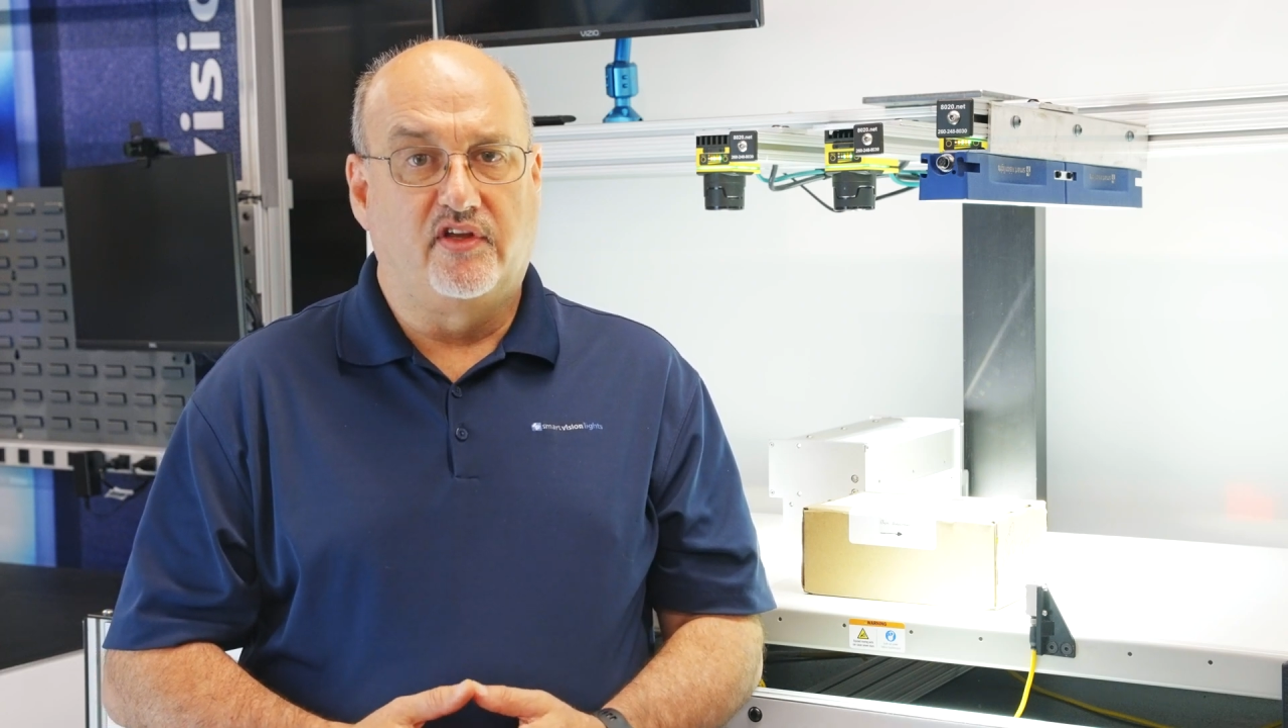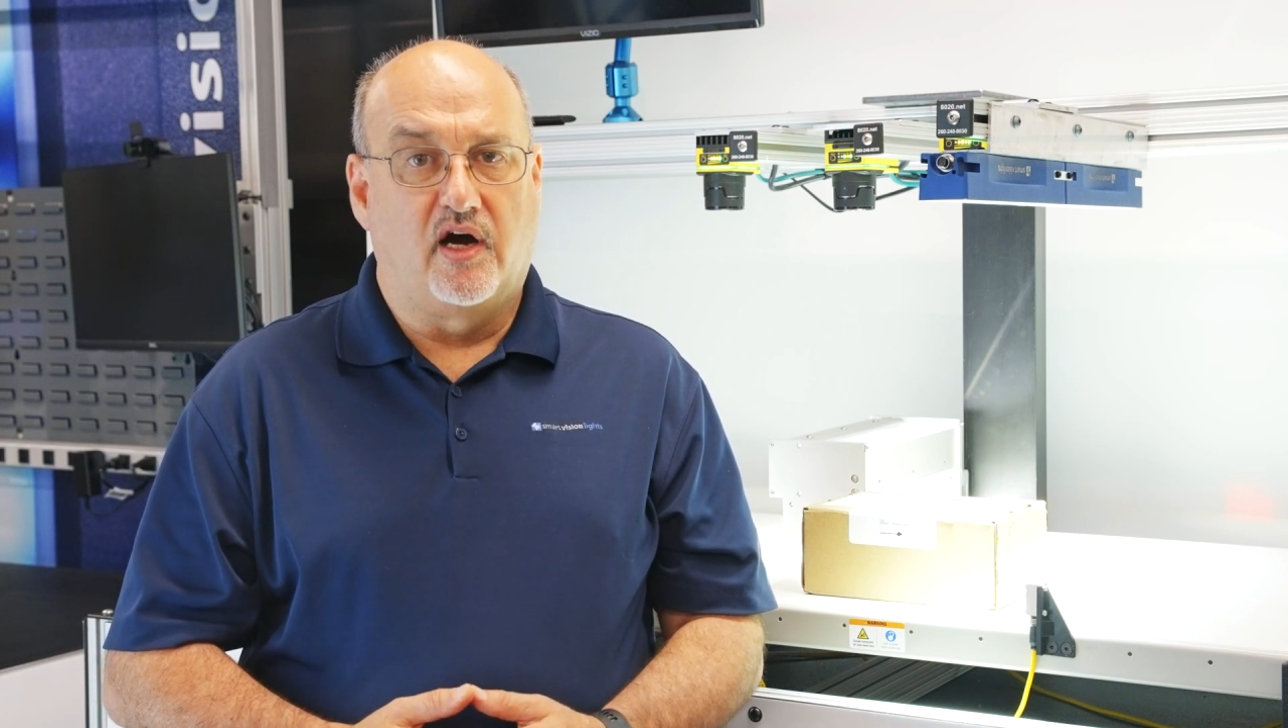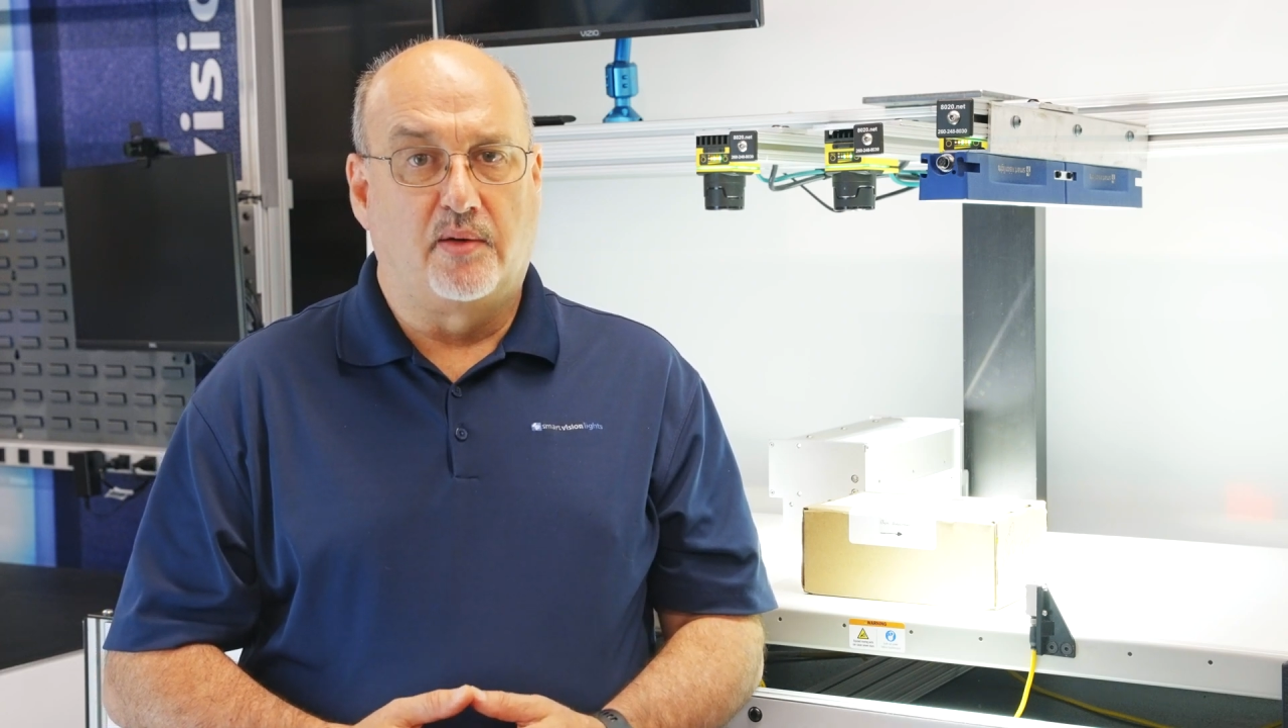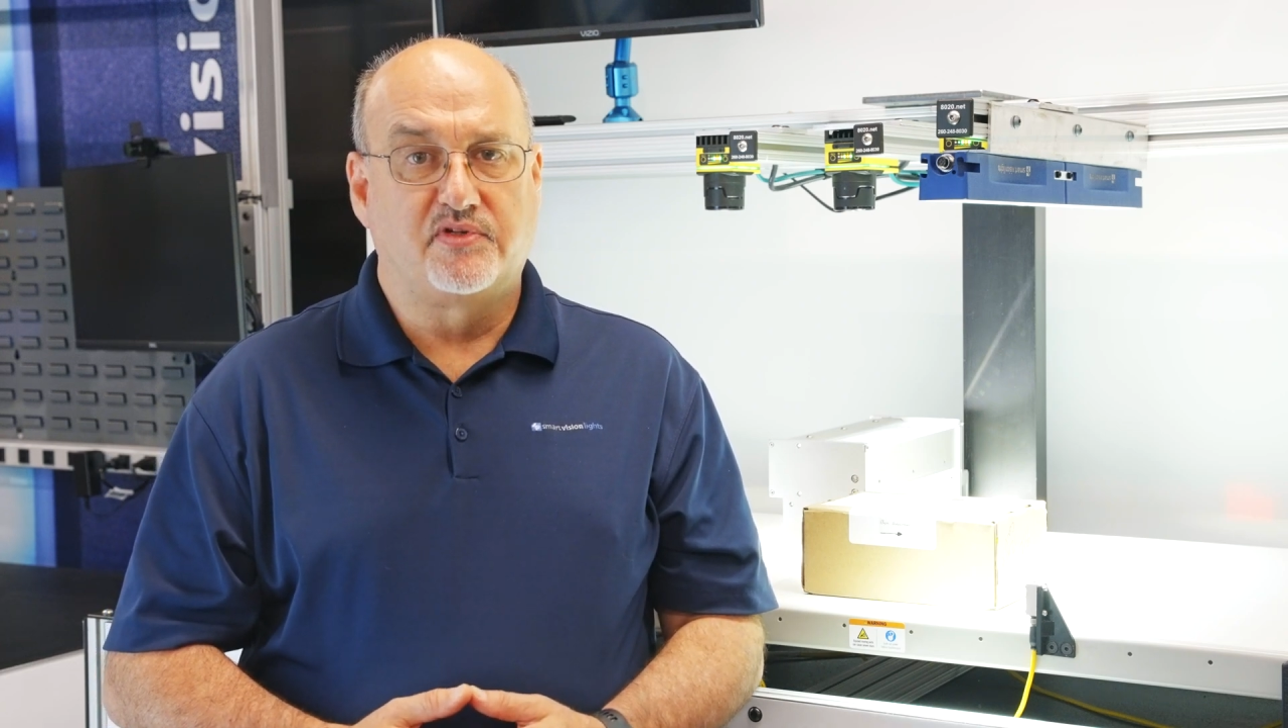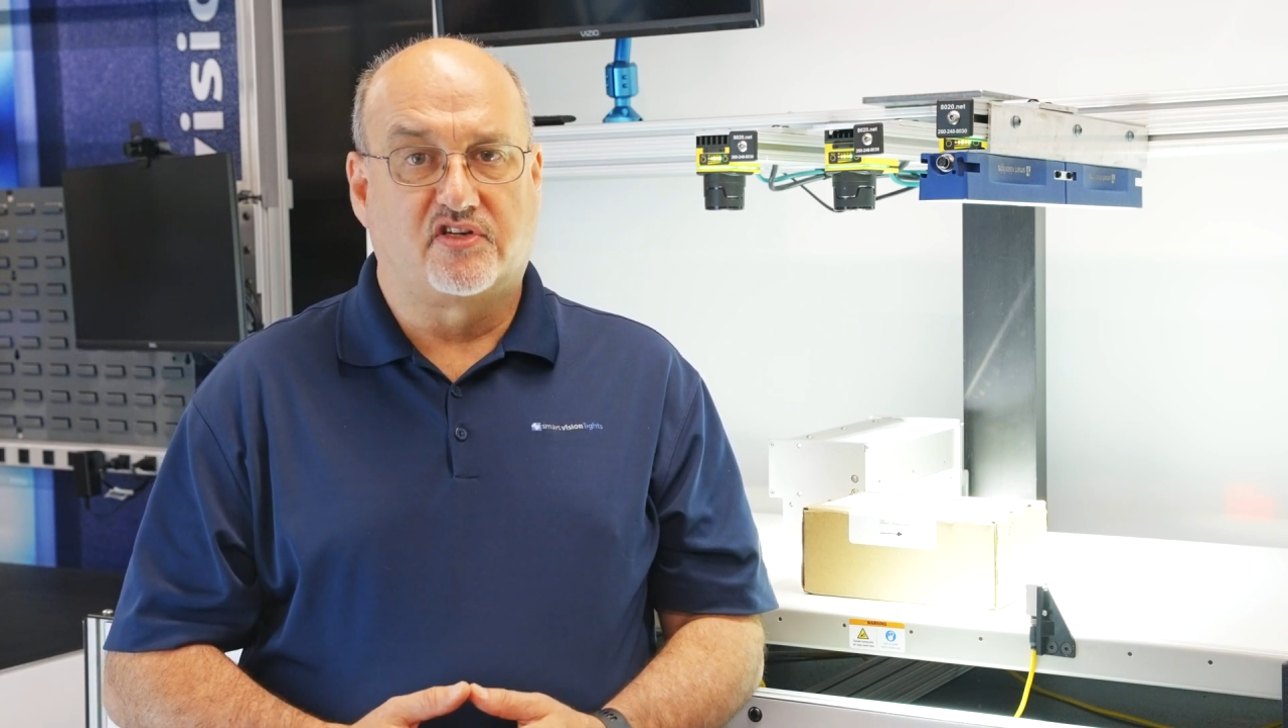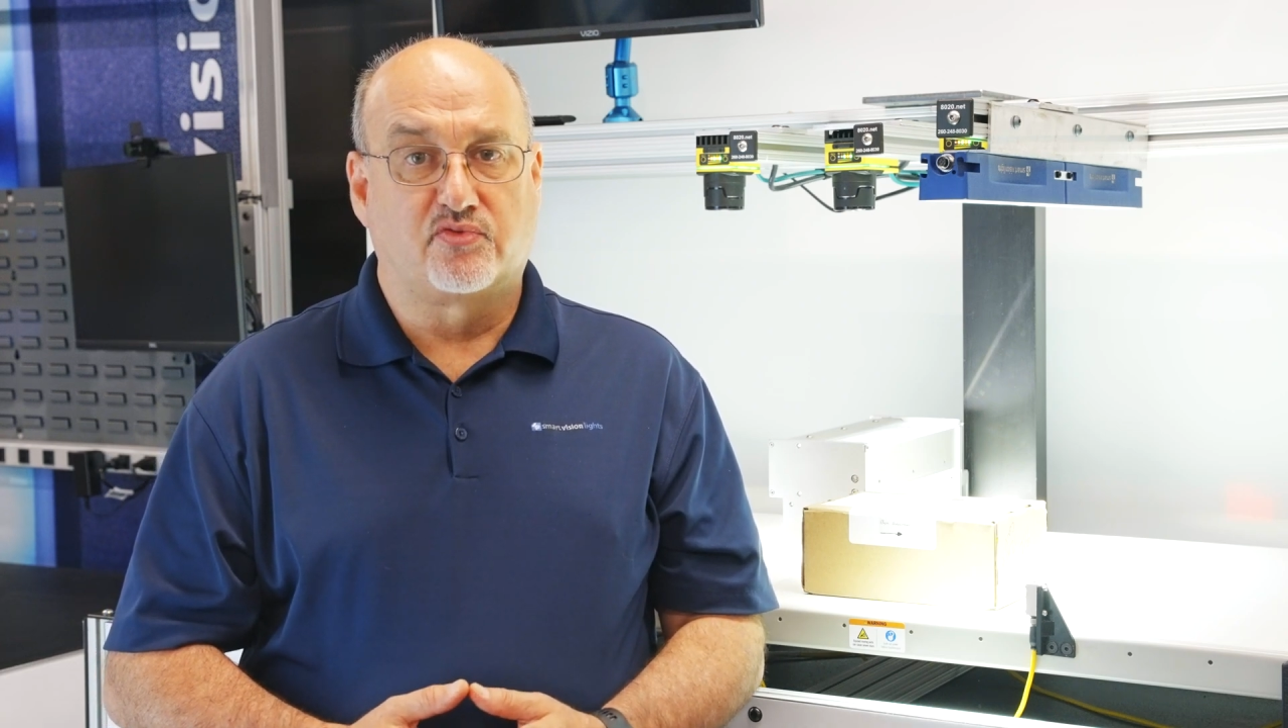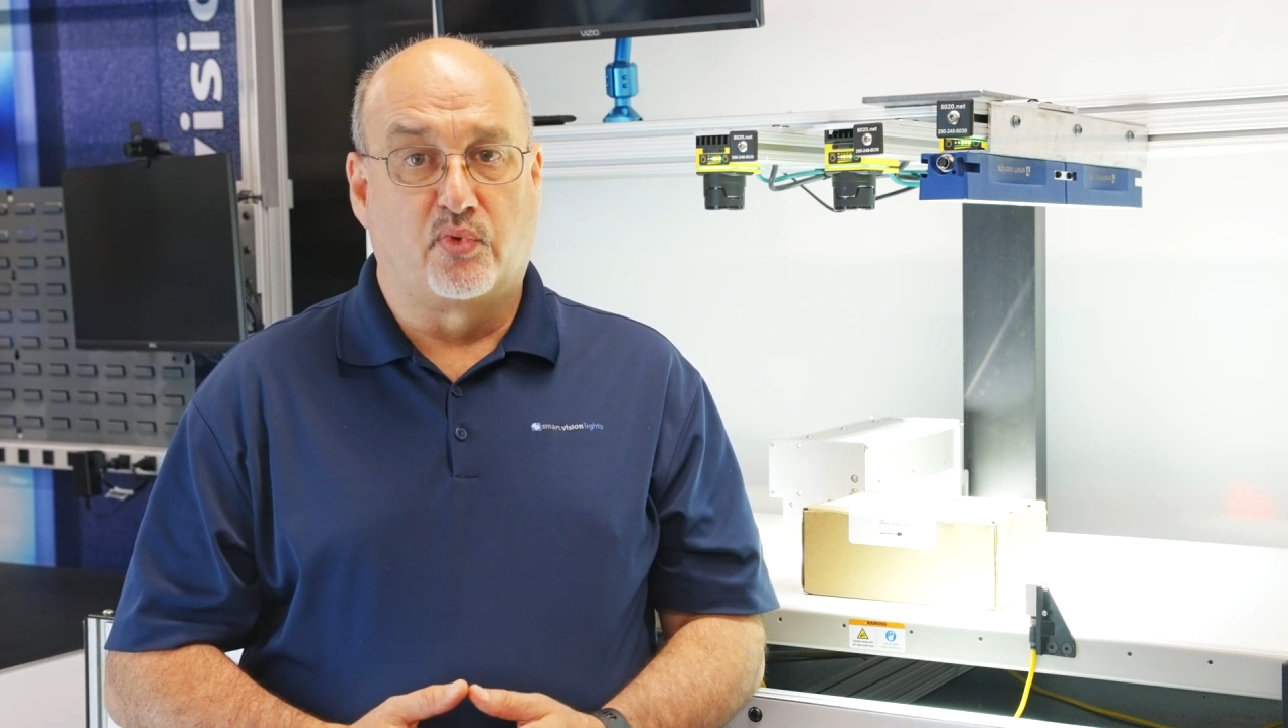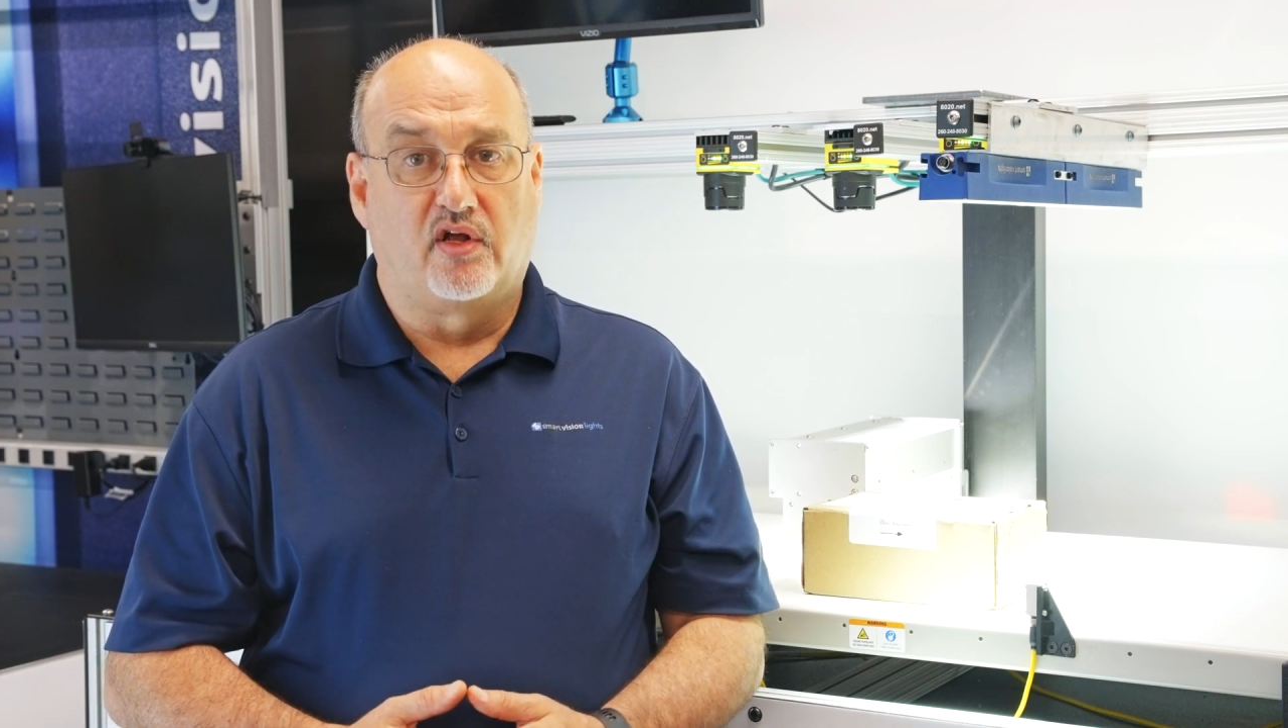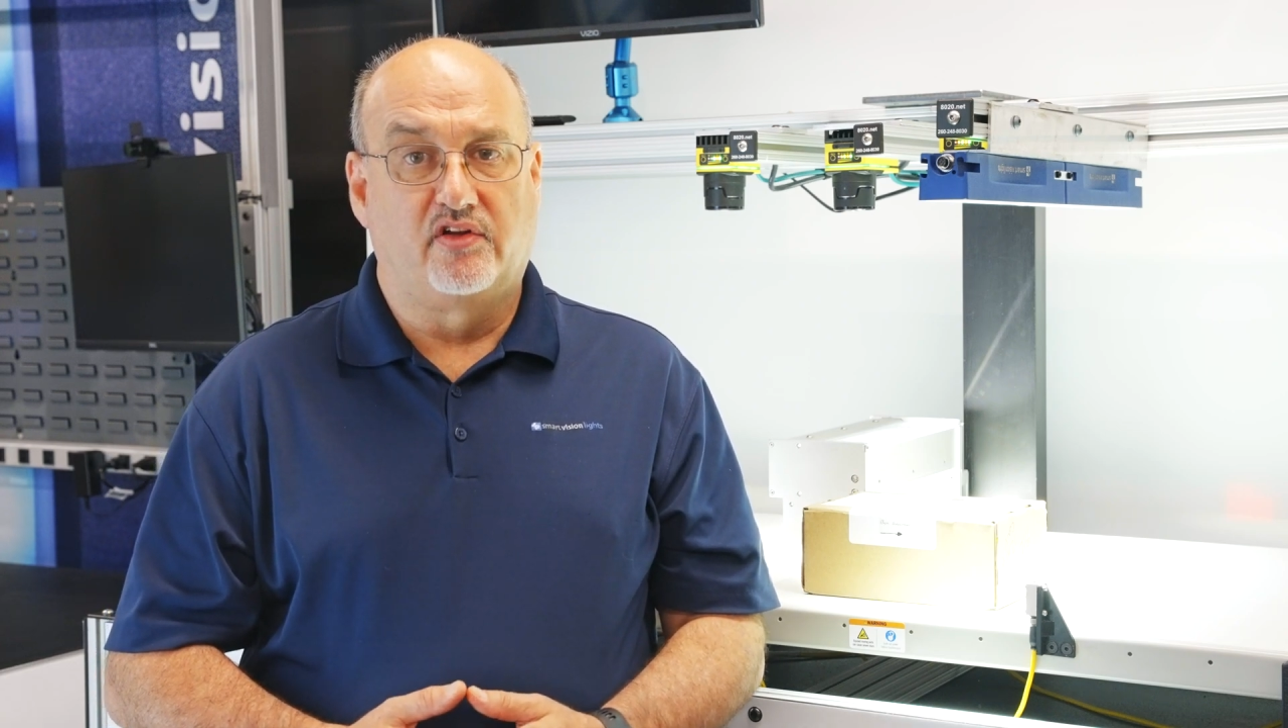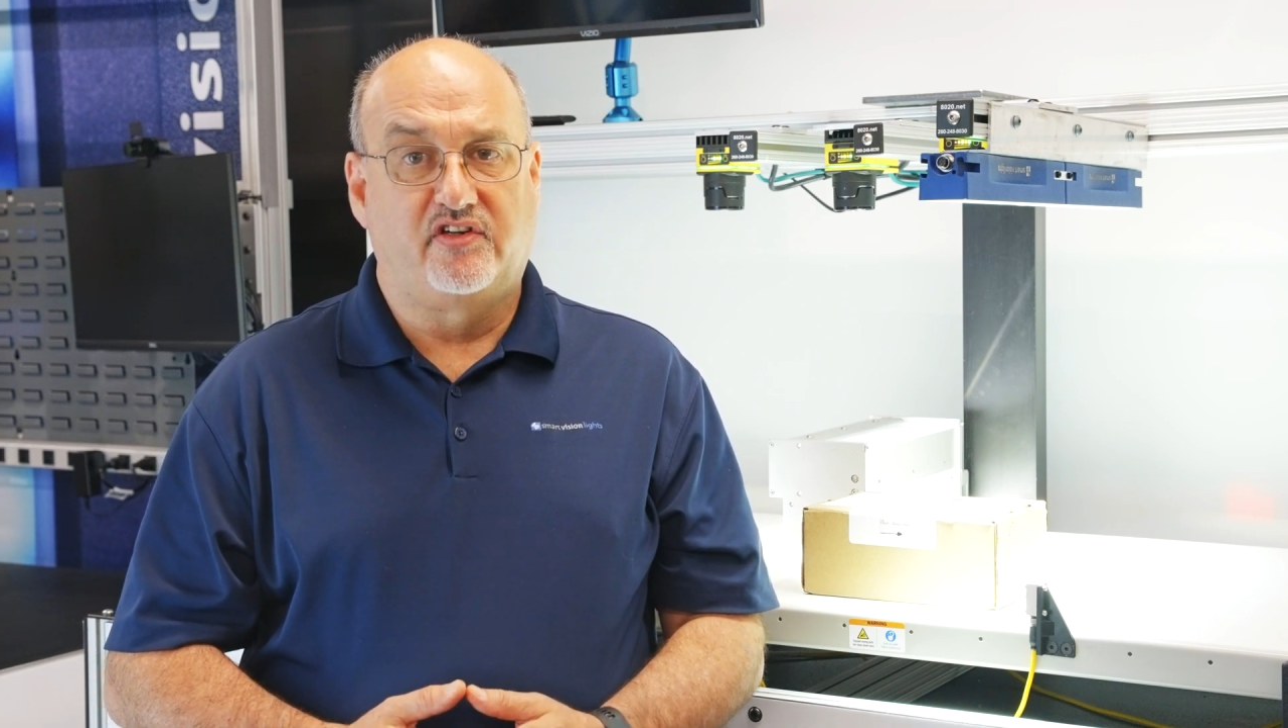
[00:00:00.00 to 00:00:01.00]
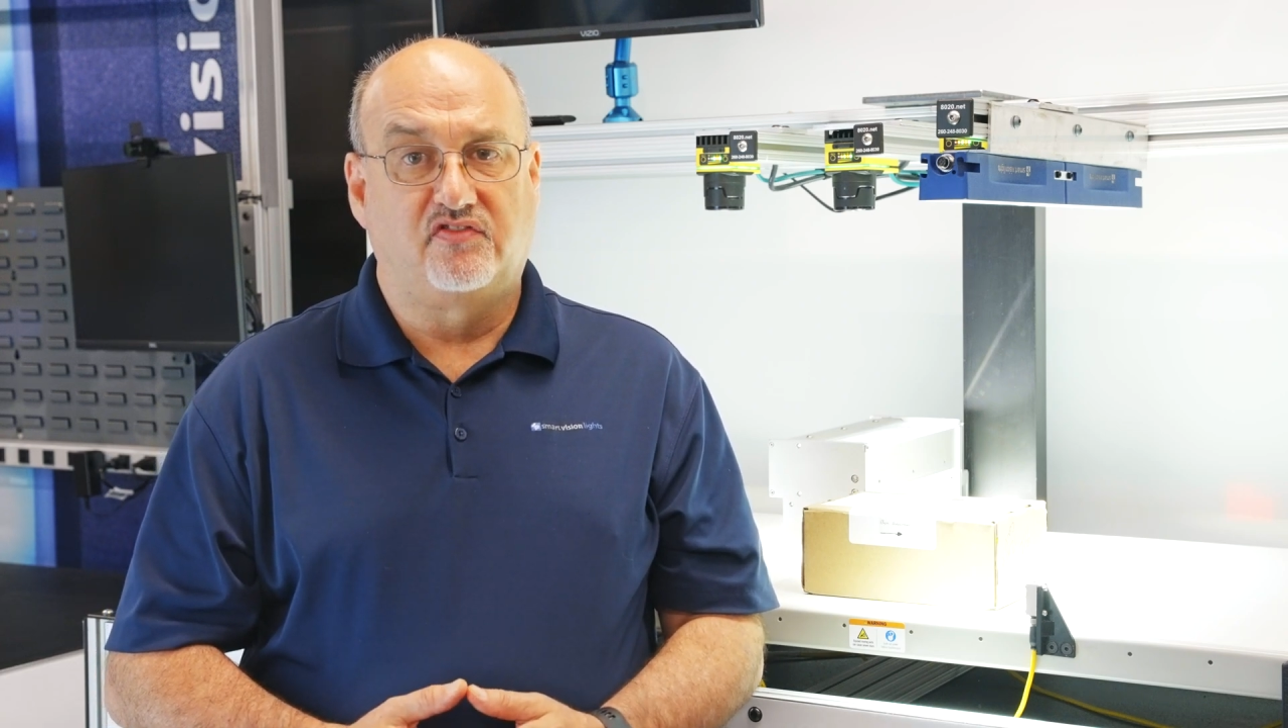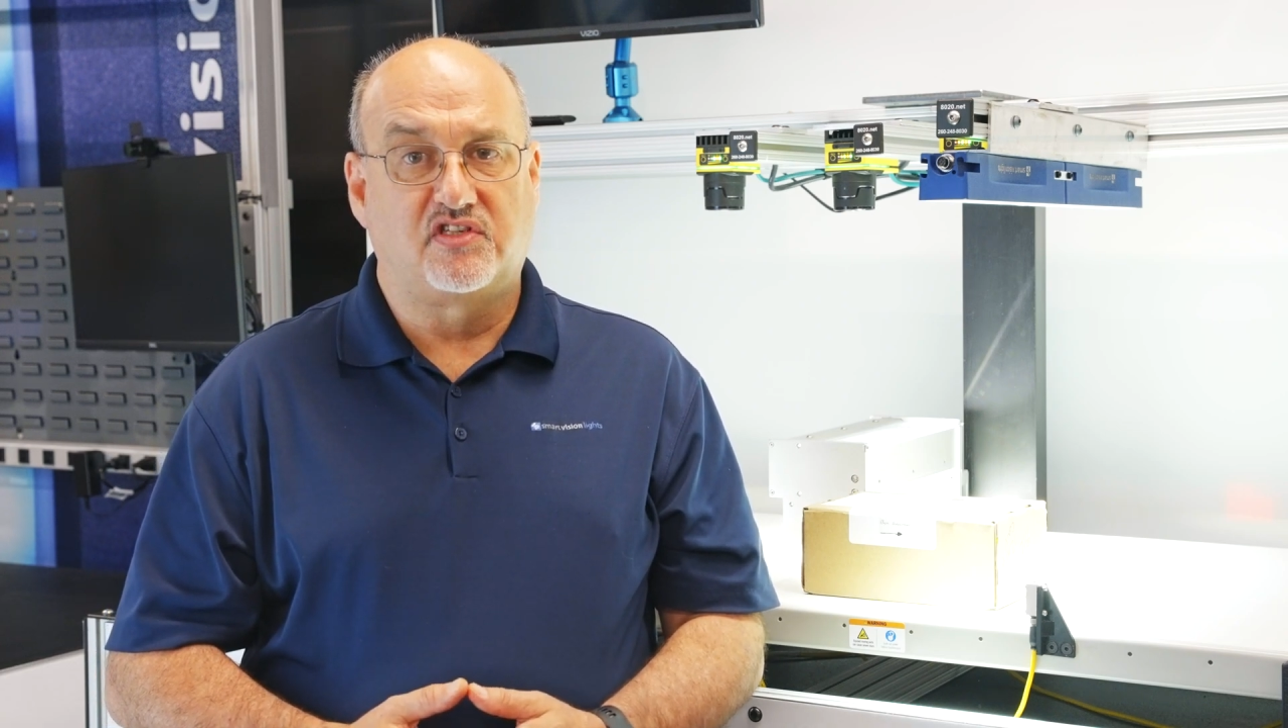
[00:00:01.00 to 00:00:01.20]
object's relative